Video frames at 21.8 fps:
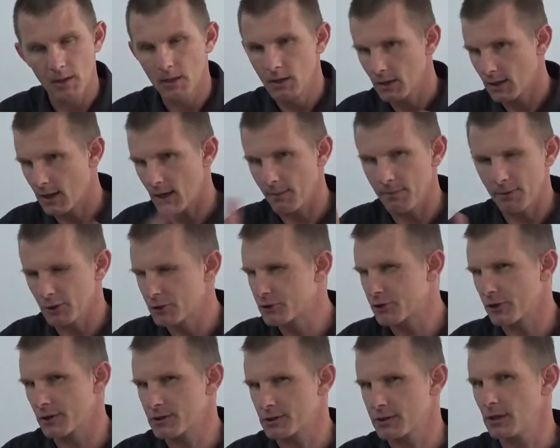Couple of
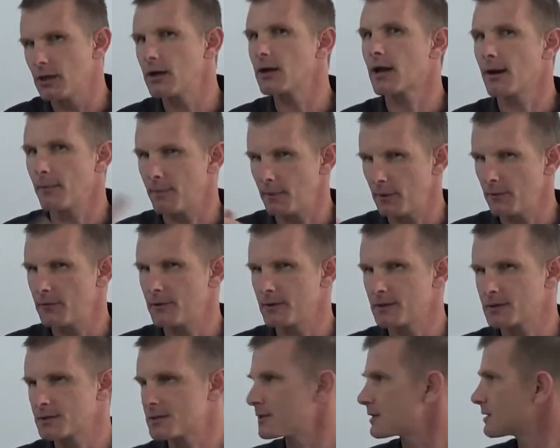tricks in it, couple of
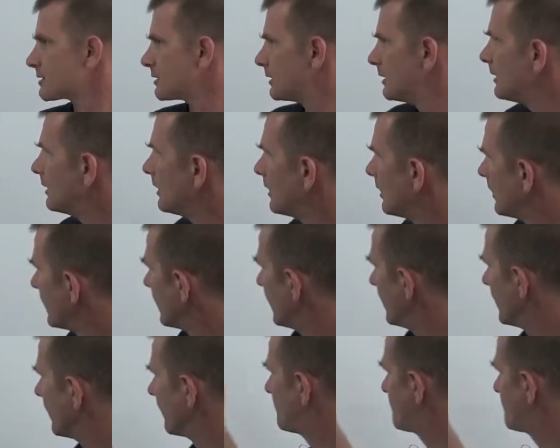things to see, and I've